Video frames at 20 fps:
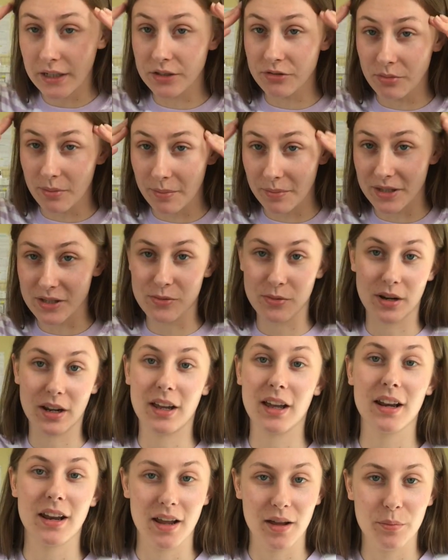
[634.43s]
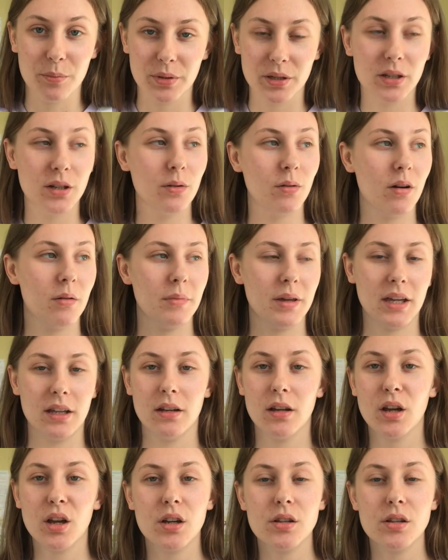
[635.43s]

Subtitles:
need to remember this one to get at, but you know what I mean.